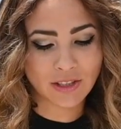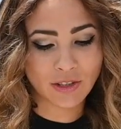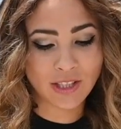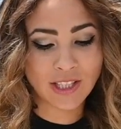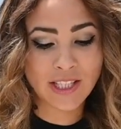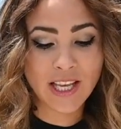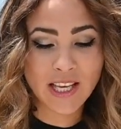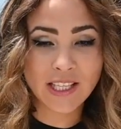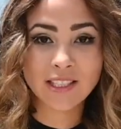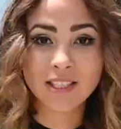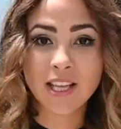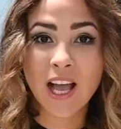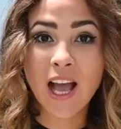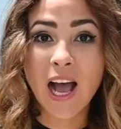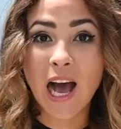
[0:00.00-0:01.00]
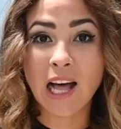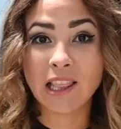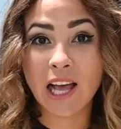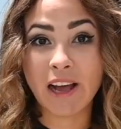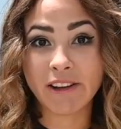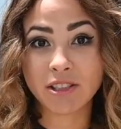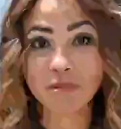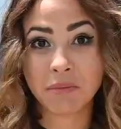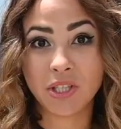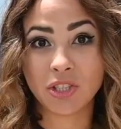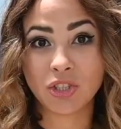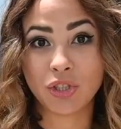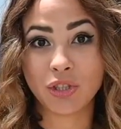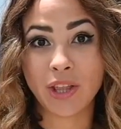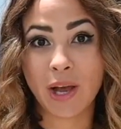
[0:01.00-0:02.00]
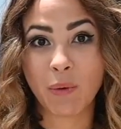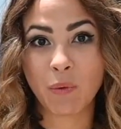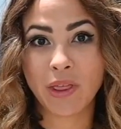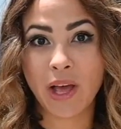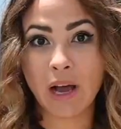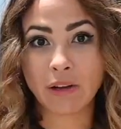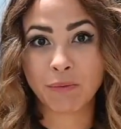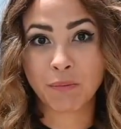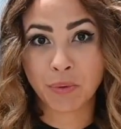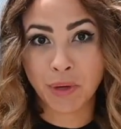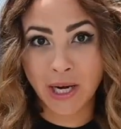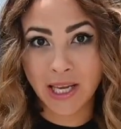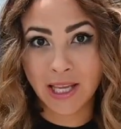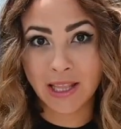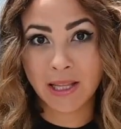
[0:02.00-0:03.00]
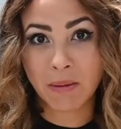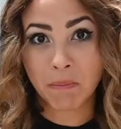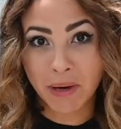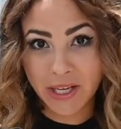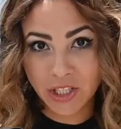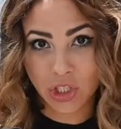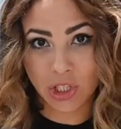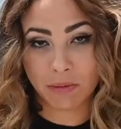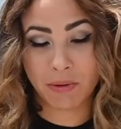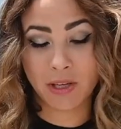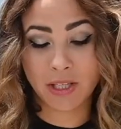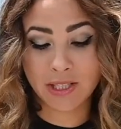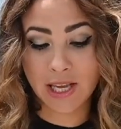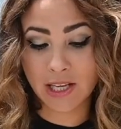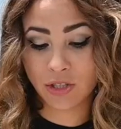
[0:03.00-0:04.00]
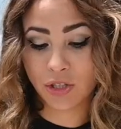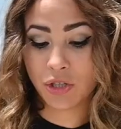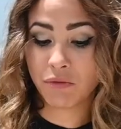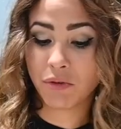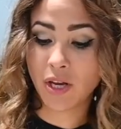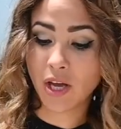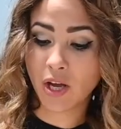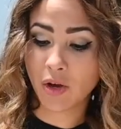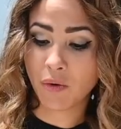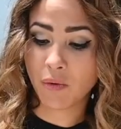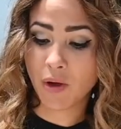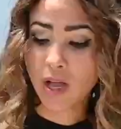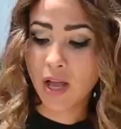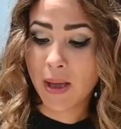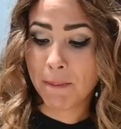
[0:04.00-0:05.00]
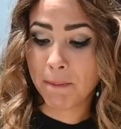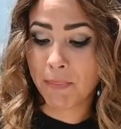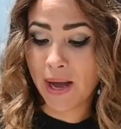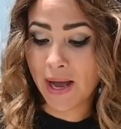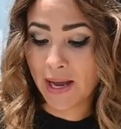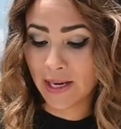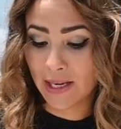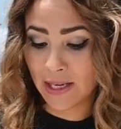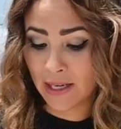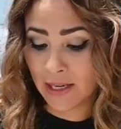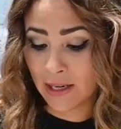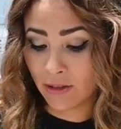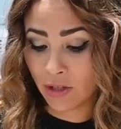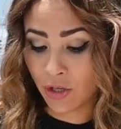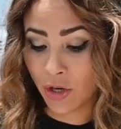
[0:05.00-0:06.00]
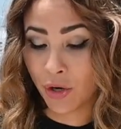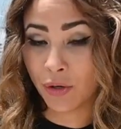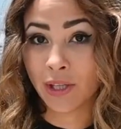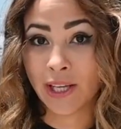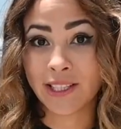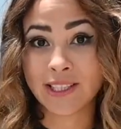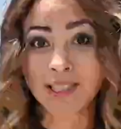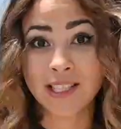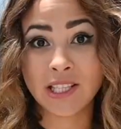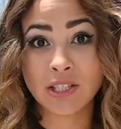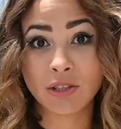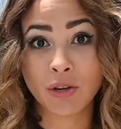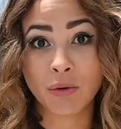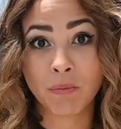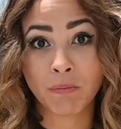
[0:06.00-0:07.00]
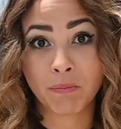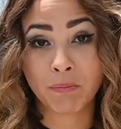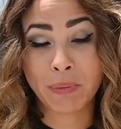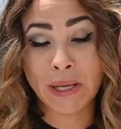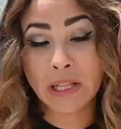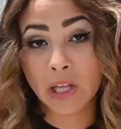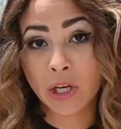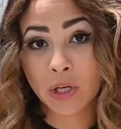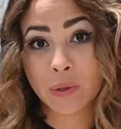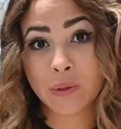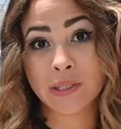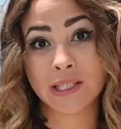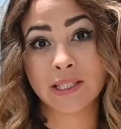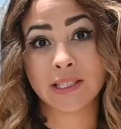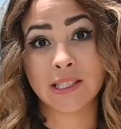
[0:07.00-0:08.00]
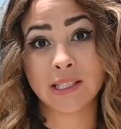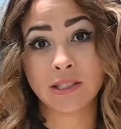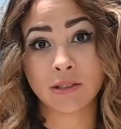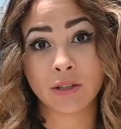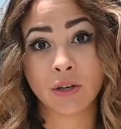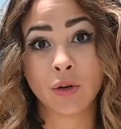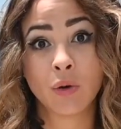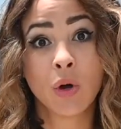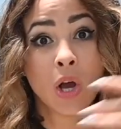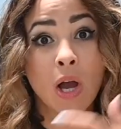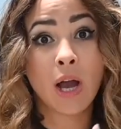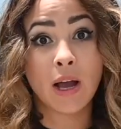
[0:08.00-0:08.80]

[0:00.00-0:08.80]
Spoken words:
So this allows me to do that without breaking the budget, because as you know, buying, you know, like seasonal pillows and seasonal